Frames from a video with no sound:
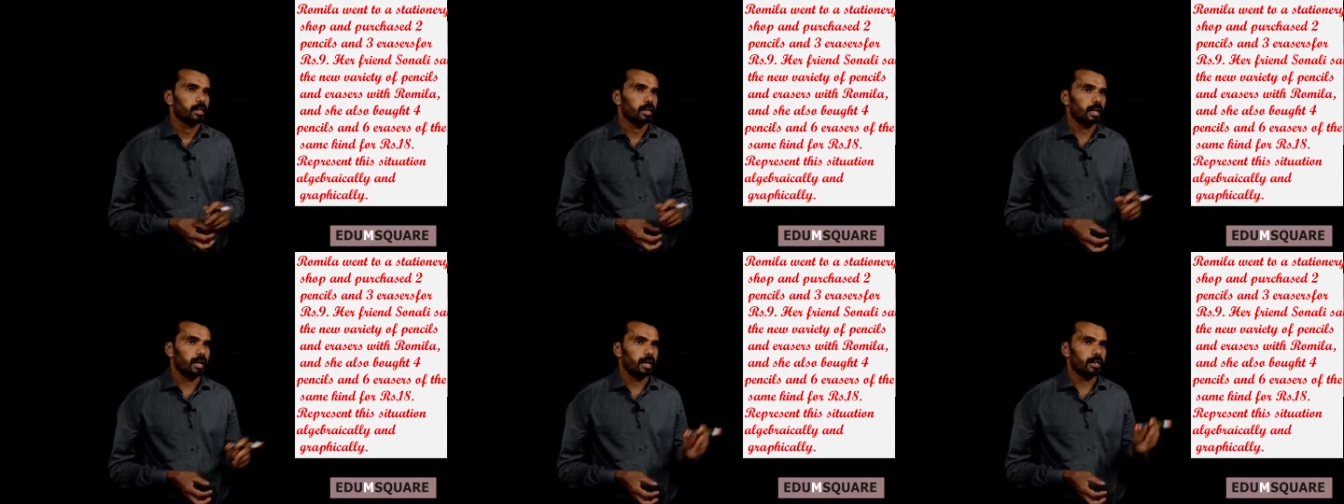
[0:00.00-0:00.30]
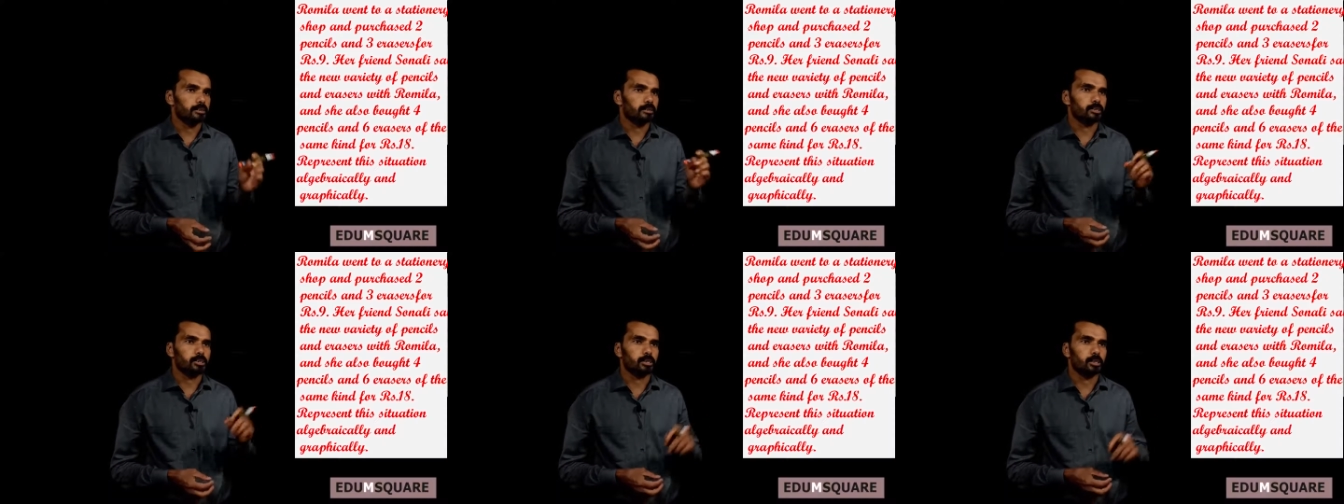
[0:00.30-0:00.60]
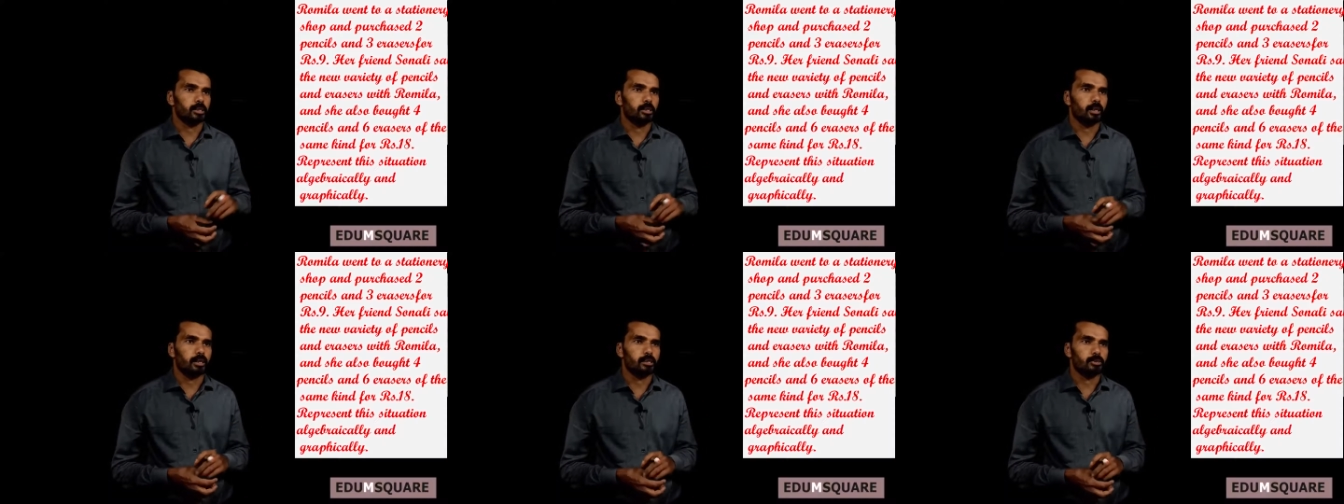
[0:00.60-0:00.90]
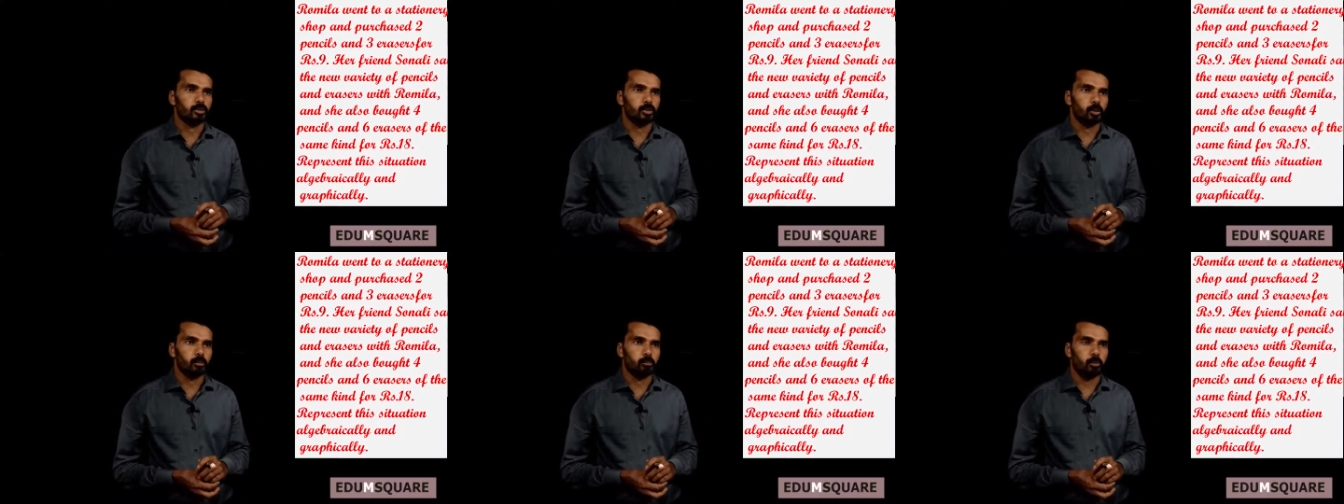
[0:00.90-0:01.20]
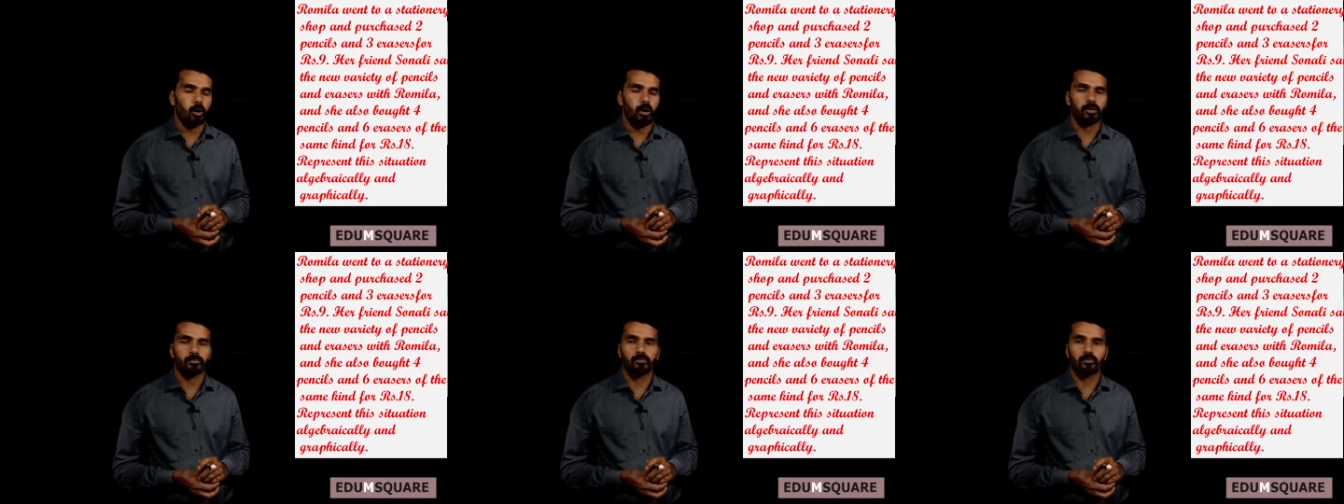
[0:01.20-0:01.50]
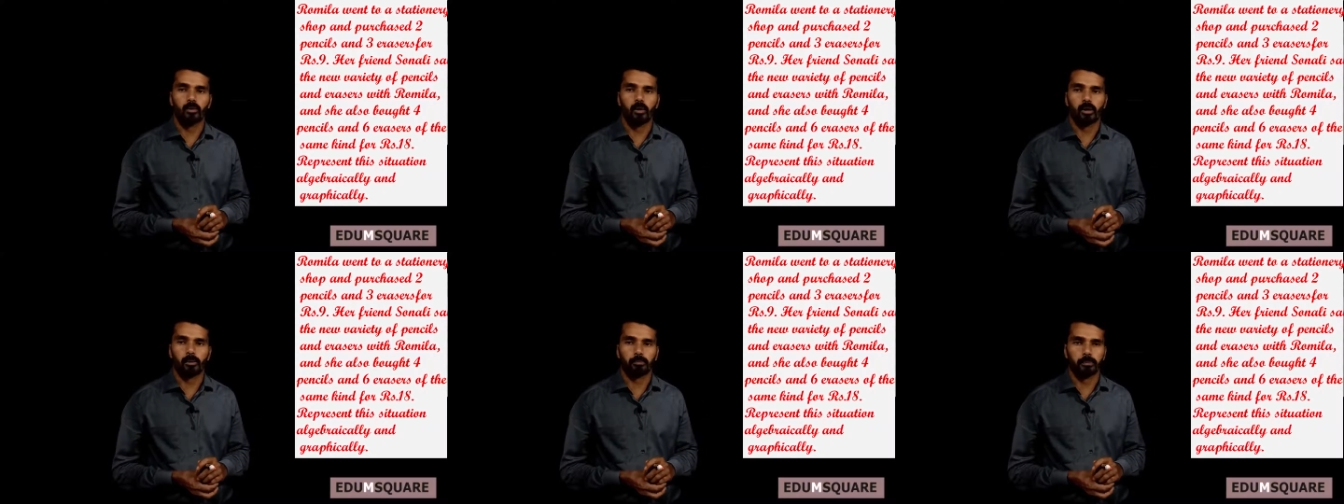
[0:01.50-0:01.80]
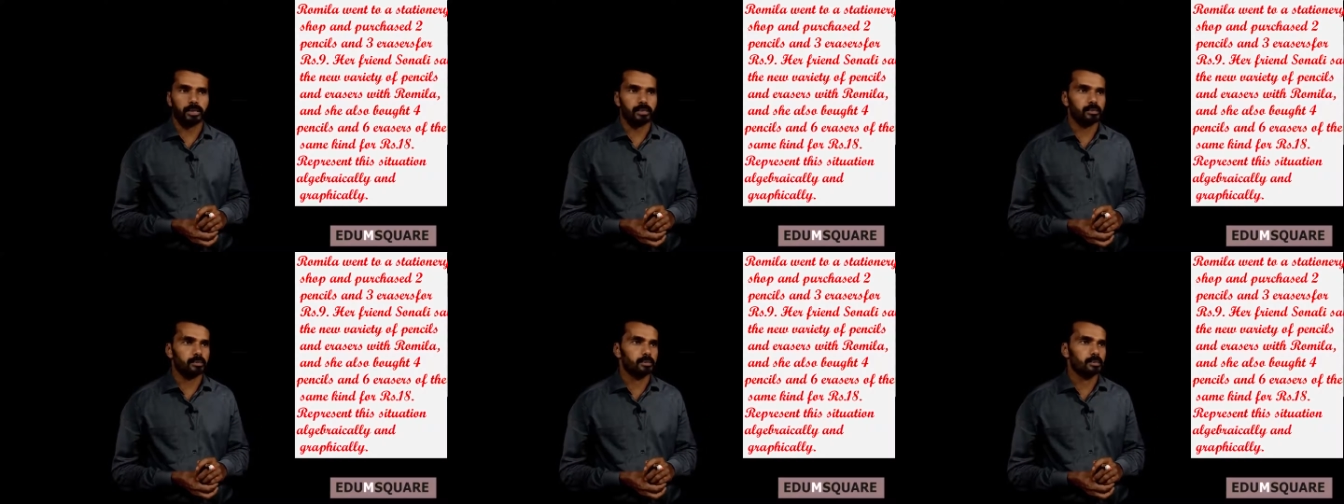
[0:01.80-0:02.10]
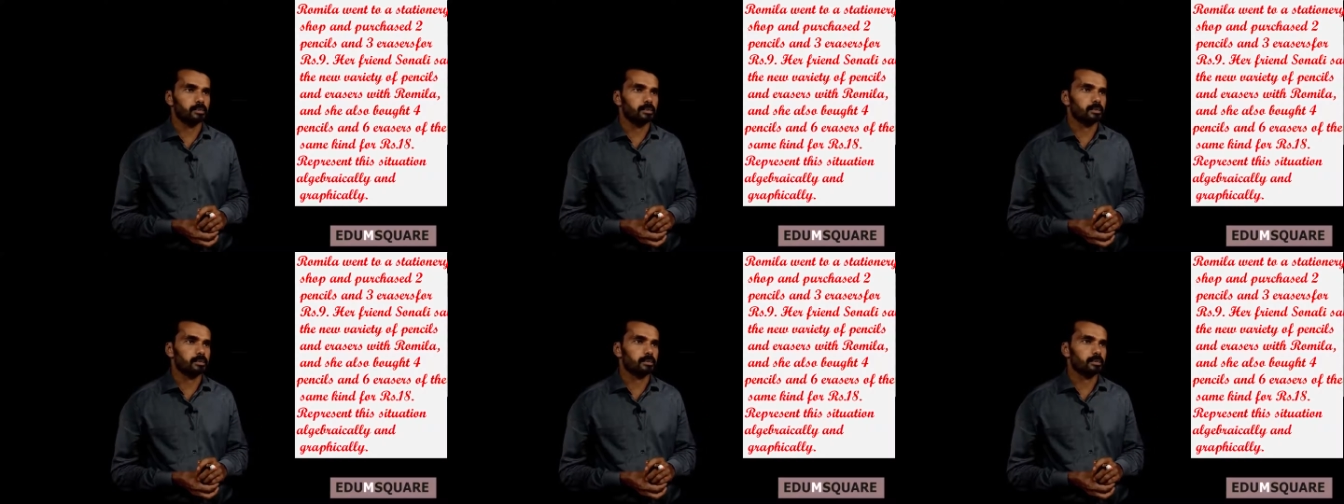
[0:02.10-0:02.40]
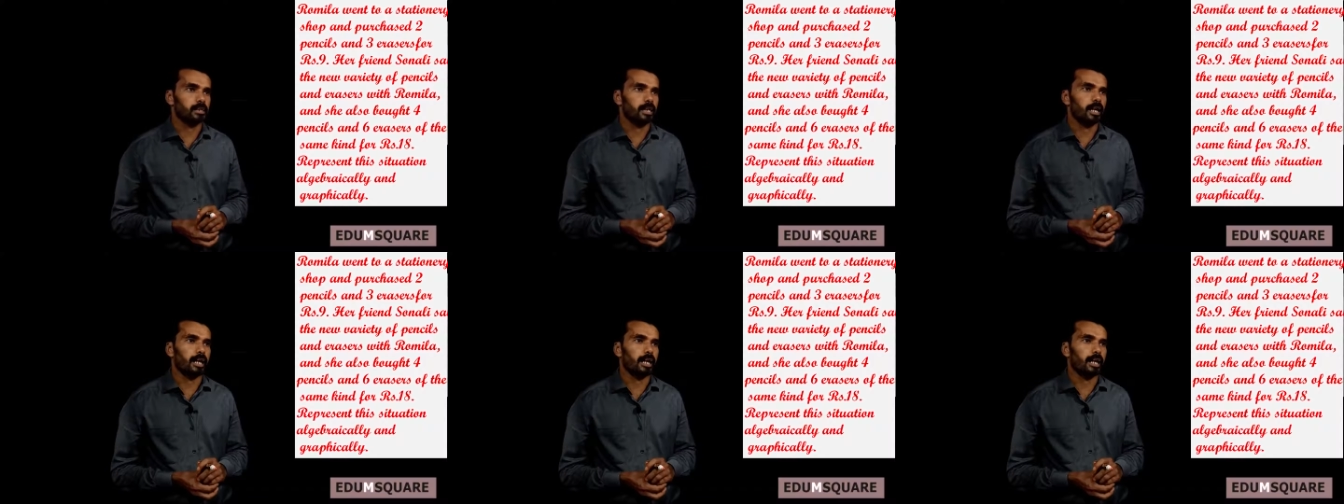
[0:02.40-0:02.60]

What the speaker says: and she also bought 4 pencils